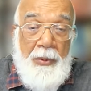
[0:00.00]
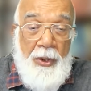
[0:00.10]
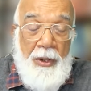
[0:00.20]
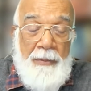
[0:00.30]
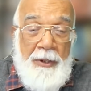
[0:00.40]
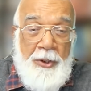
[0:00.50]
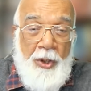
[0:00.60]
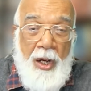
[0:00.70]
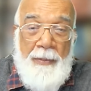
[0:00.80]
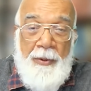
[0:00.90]
from the
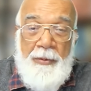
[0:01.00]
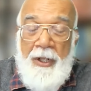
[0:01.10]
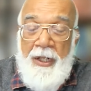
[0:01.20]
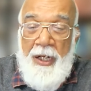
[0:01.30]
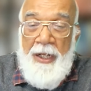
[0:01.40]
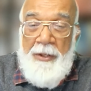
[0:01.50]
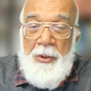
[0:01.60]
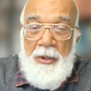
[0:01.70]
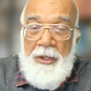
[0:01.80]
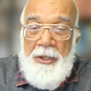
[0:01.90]
top of the head
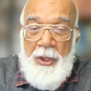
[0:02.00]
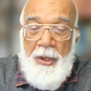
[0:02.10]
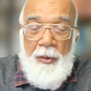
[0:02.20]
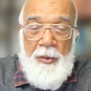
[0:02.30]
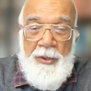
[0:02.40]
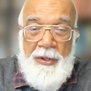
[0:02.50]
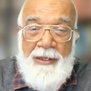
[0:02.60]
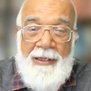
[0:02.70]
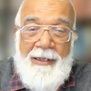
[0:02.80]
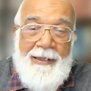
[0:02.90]
to the toes,